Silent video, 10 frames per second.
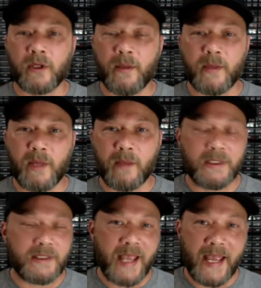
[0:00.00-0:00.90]
I mean, maybe
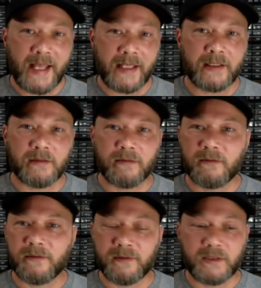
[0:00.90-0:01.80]
10,
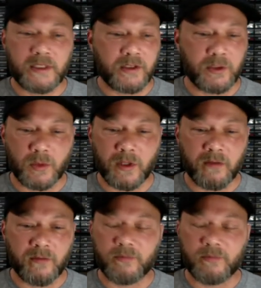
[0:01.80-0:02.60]
15, 12